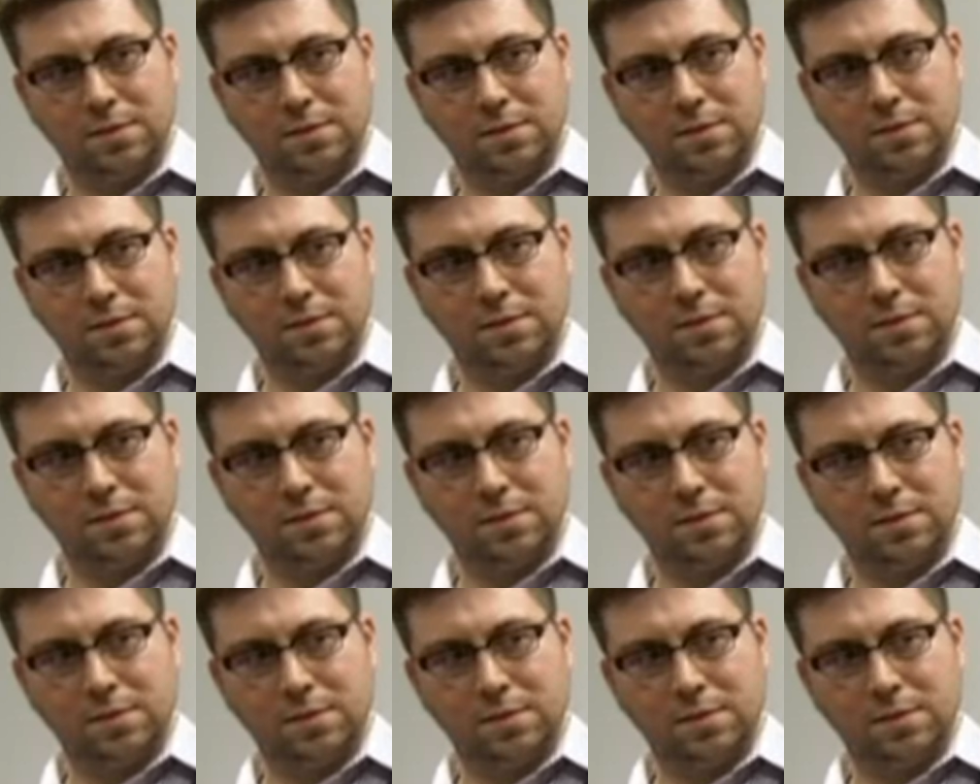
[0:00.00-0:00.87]

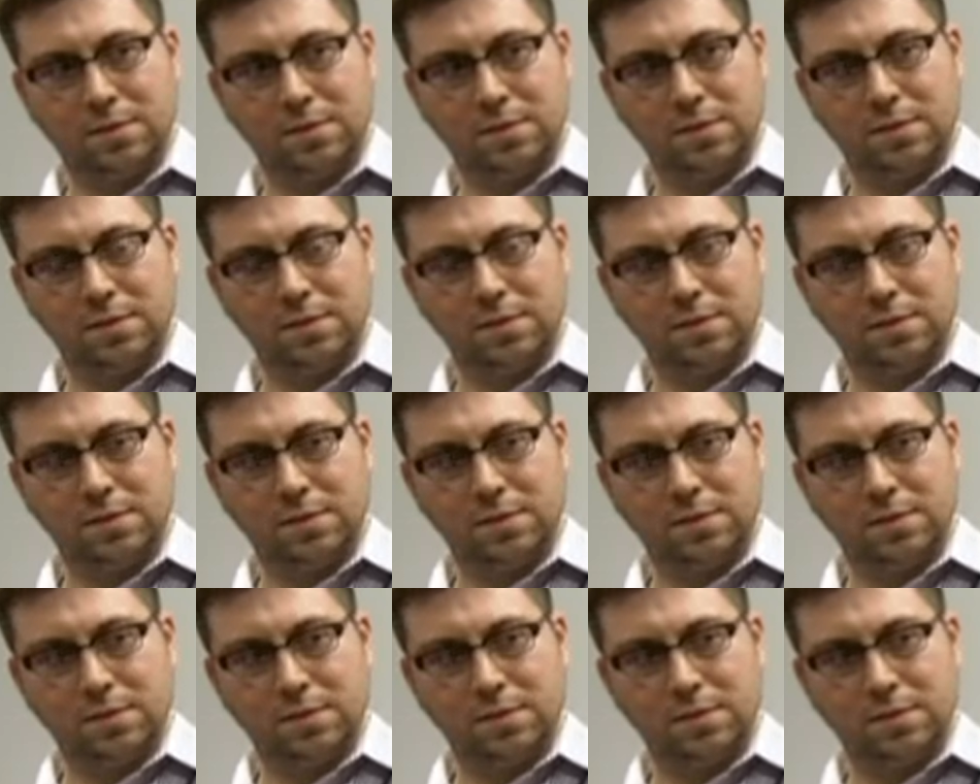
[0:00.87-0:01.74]

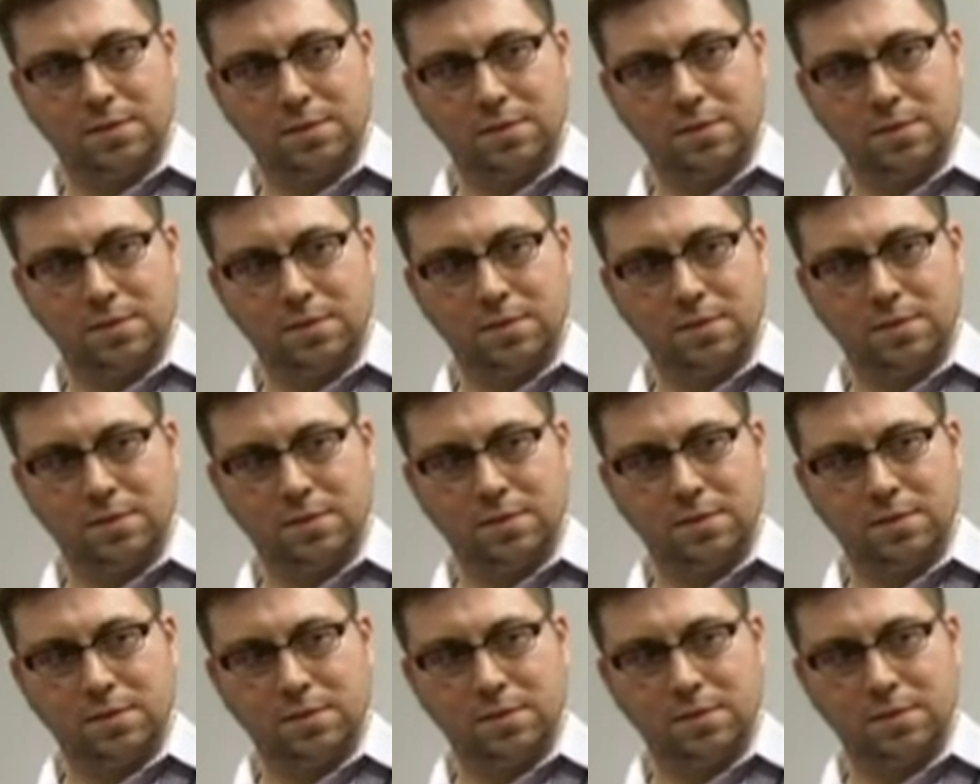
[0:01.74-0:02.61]

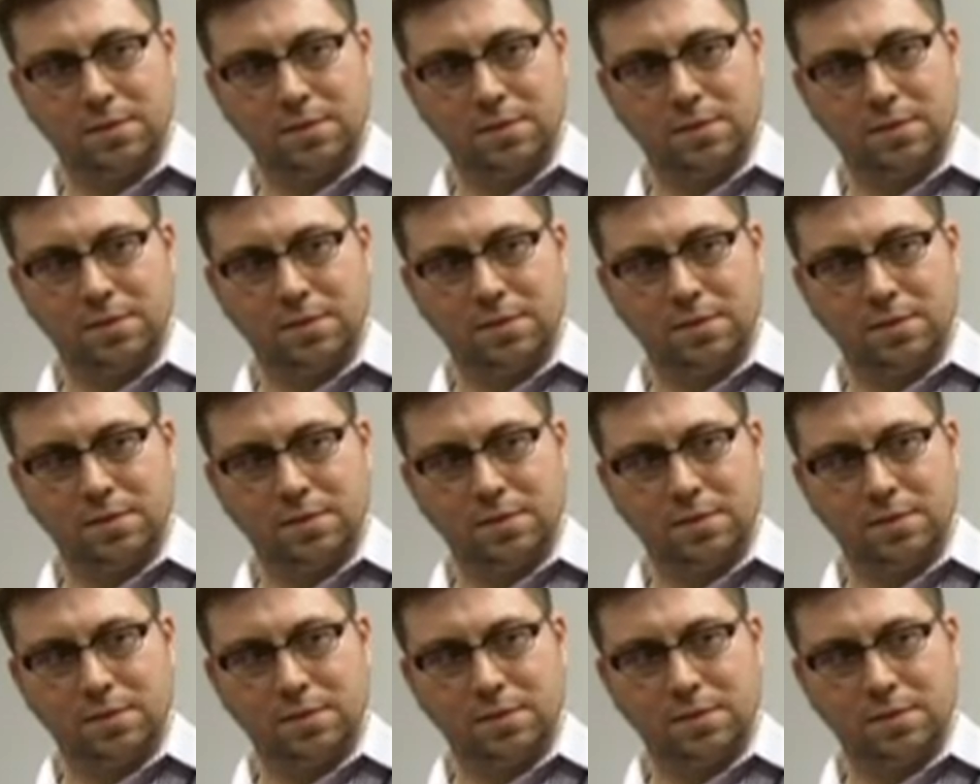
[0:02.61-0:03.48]

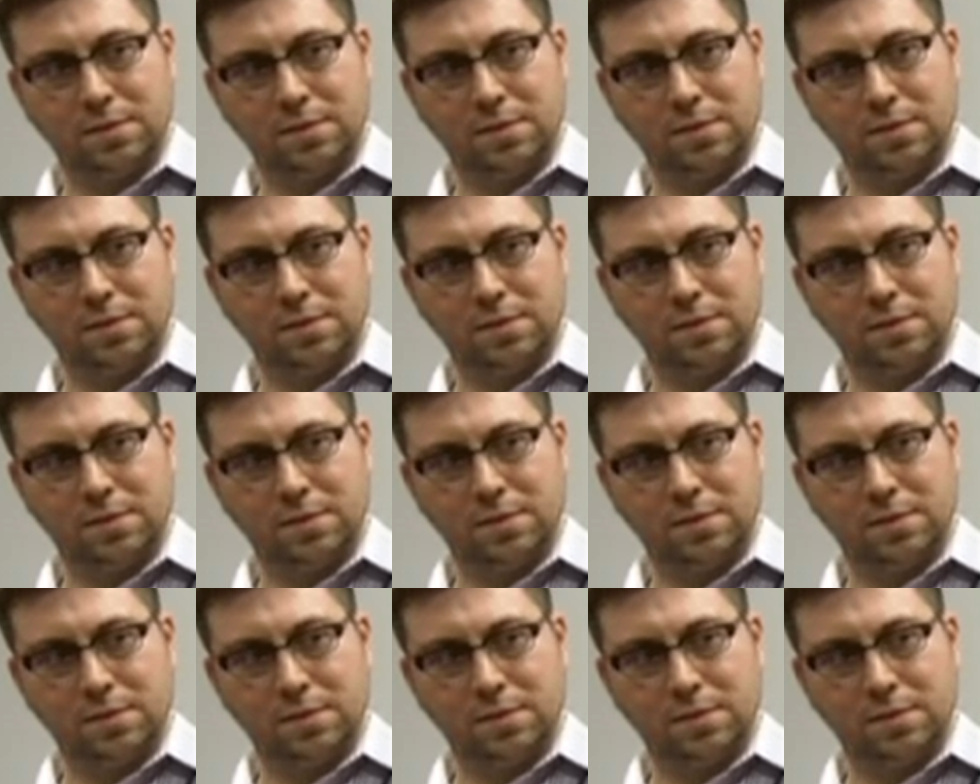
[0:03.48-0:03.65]
[no speech]